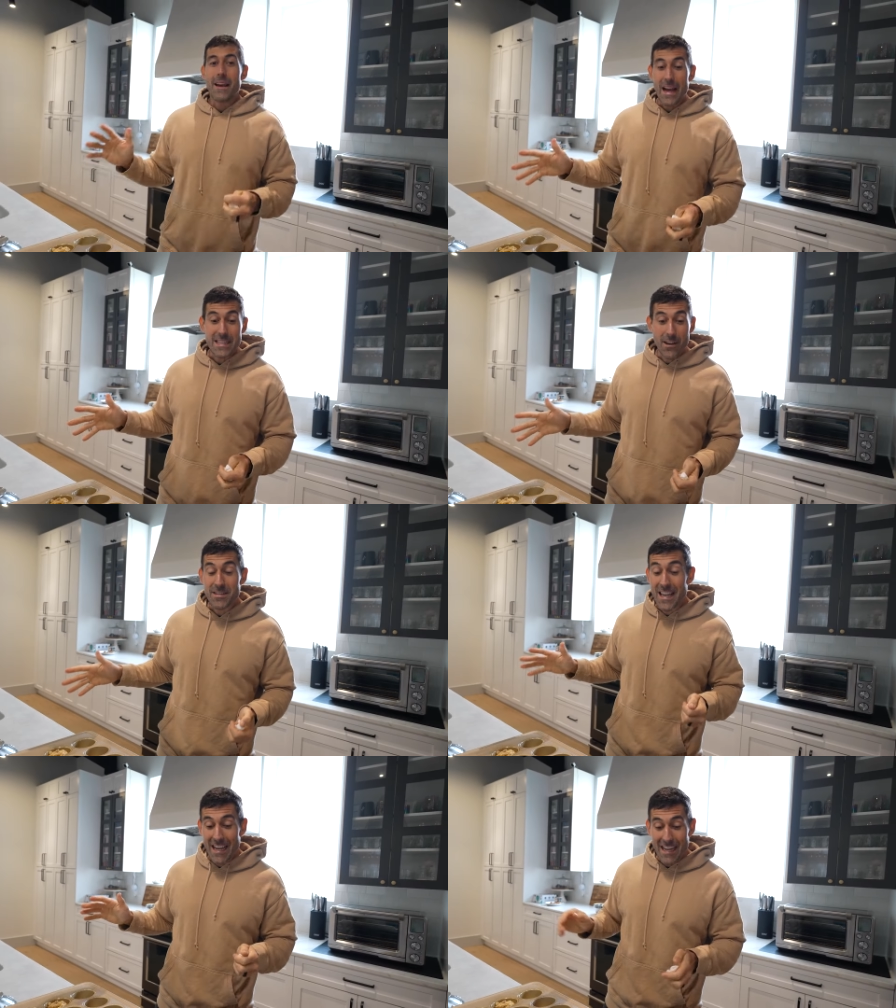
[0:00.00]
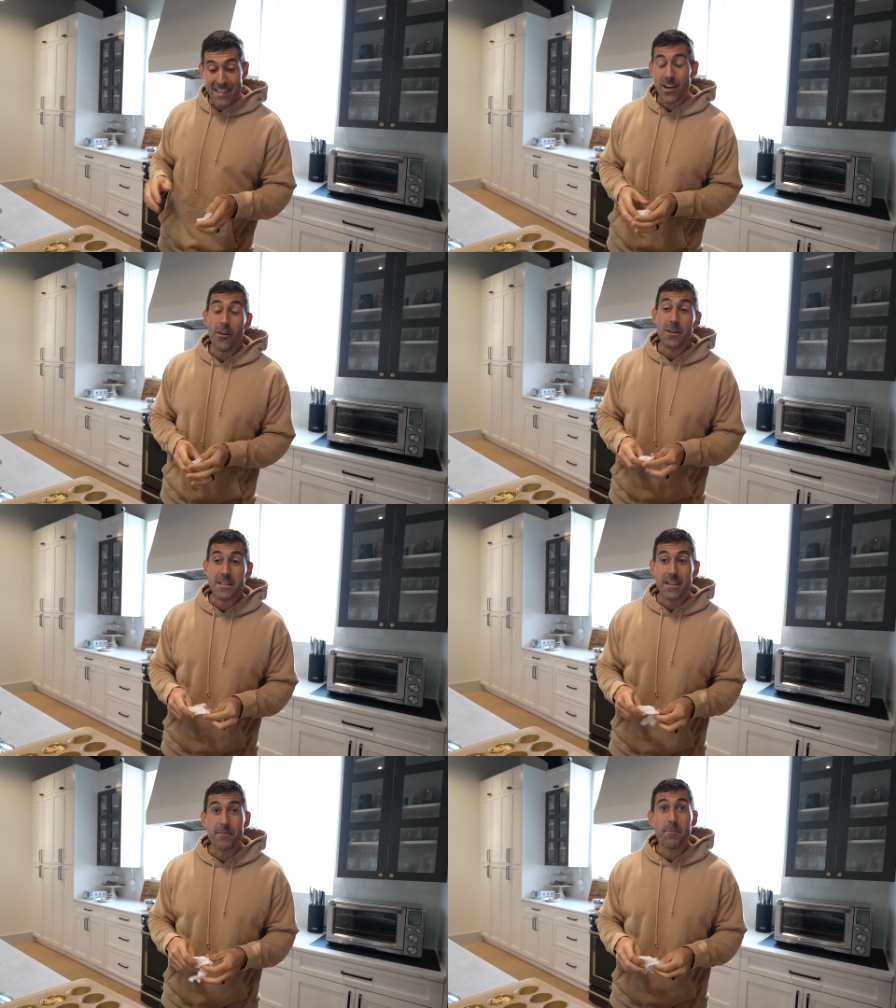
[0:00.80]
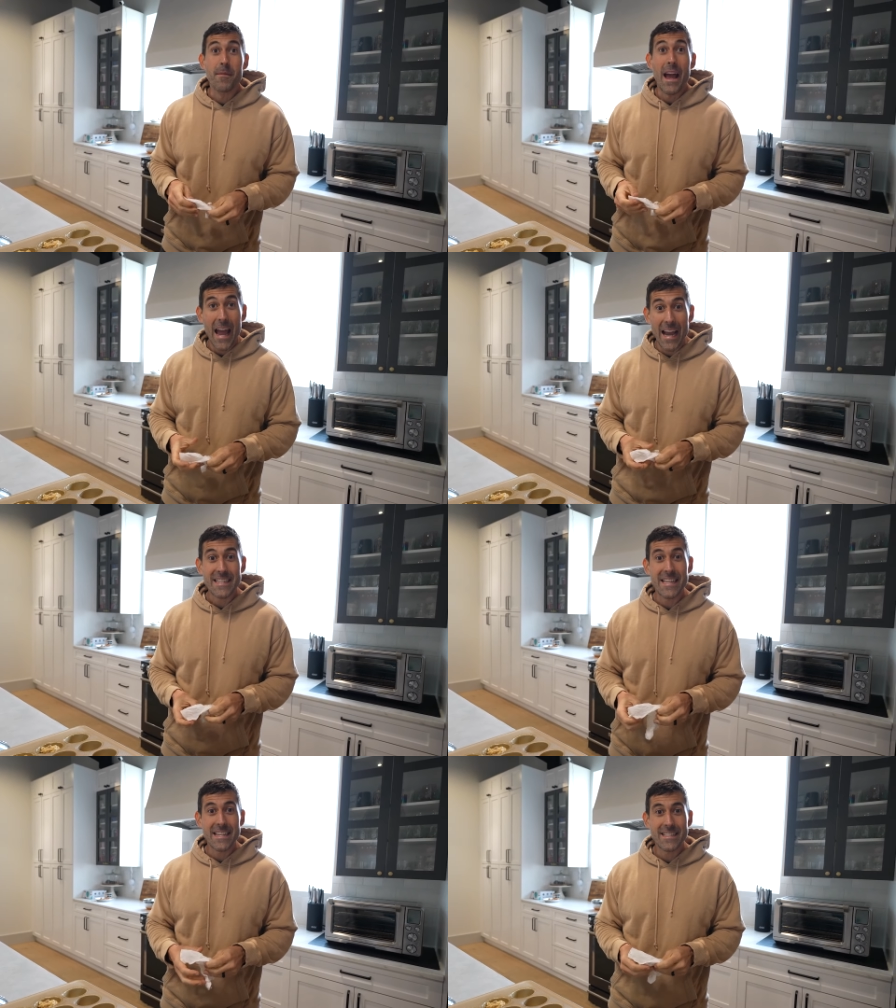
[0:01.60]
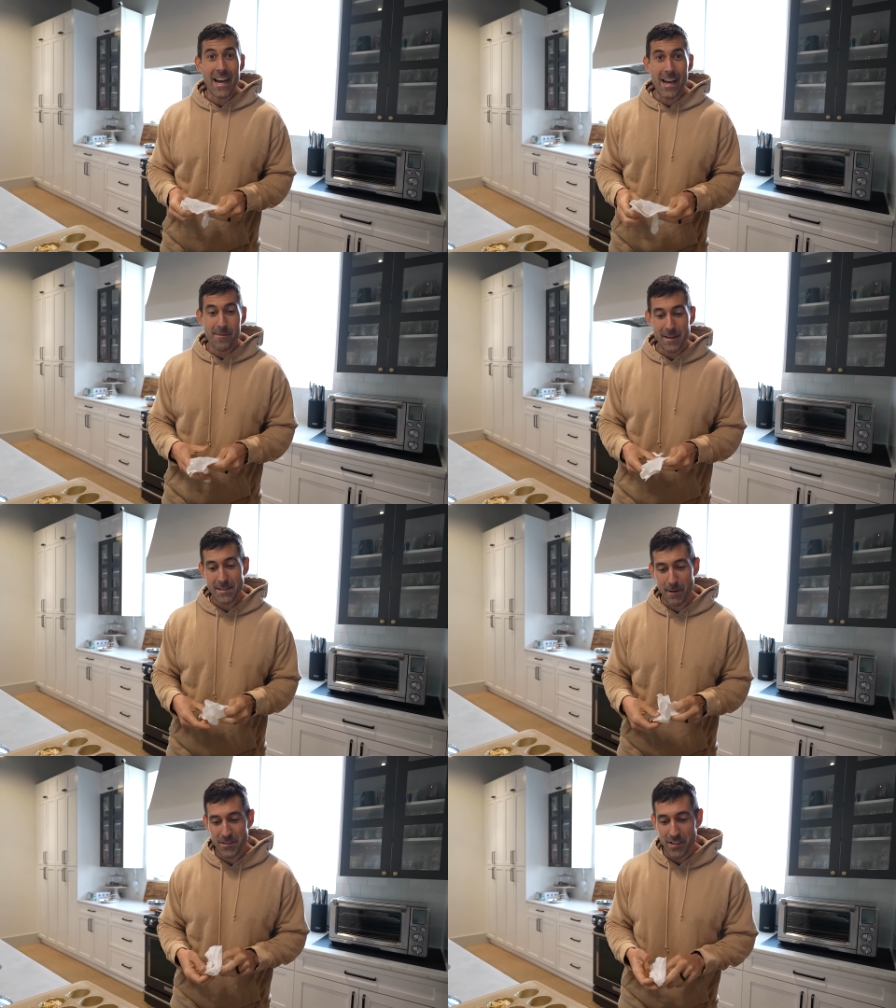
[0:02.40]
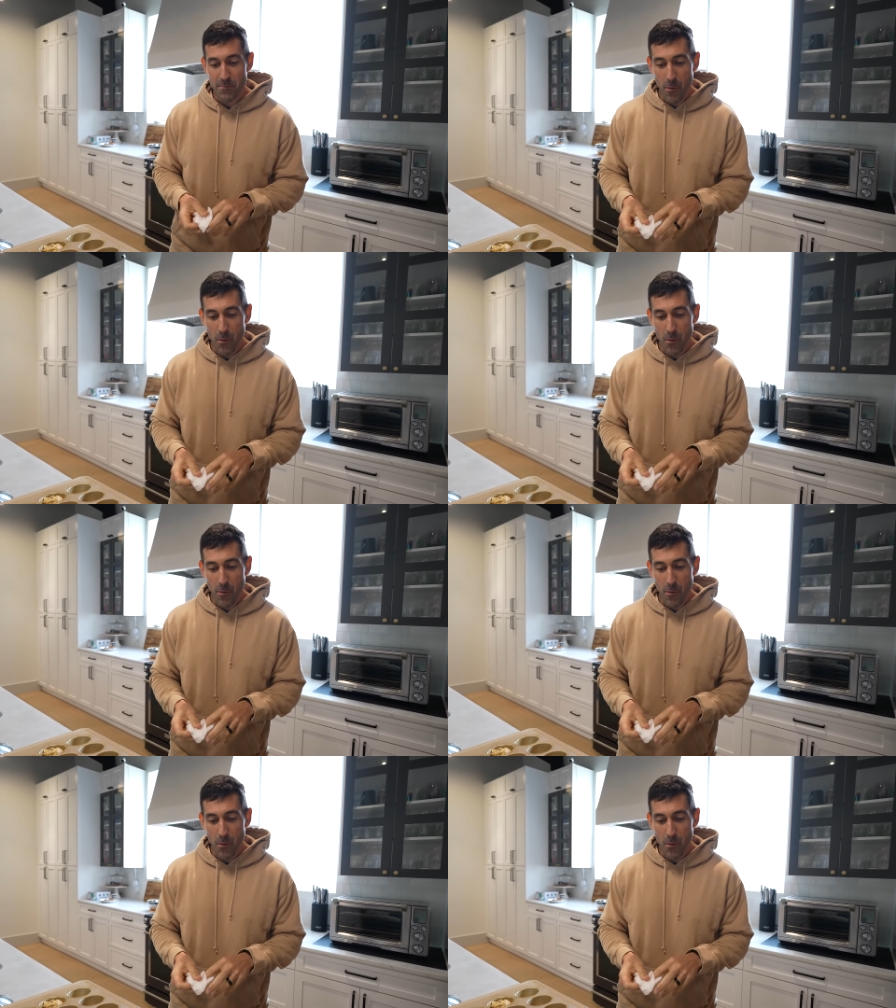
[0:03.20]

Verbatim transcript: As I was saying, it's always a hectic time, especially